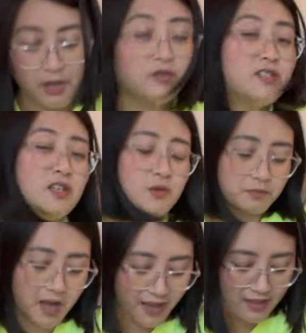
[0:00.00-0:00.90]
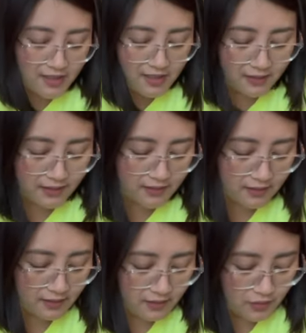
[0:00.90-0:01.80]
Mounting your mic
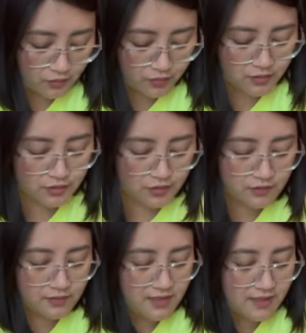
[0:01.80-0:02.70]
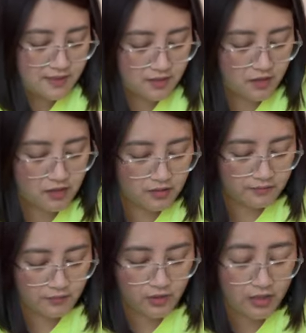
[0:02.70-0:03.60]
or your
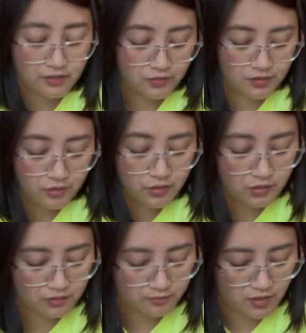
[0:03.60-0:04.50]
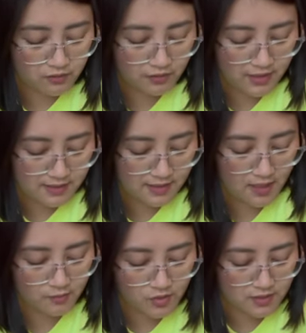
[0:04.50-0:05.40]
DSLR, or your mirrorless
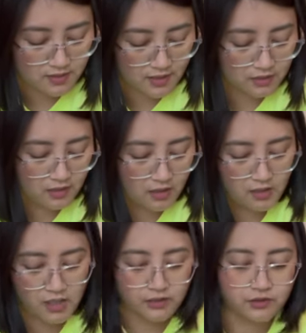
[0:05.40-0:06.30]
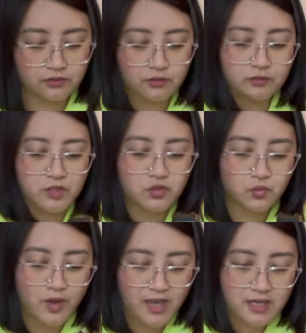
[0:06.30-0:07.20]
cameras that don't hold
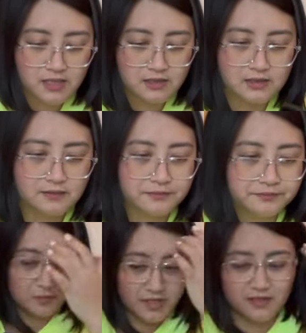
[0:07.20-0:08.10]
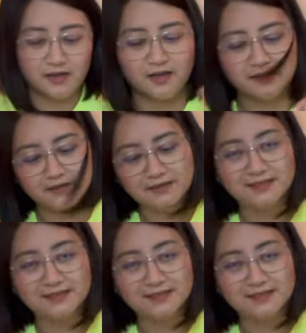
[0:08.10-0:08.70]
much weight. Oh my god.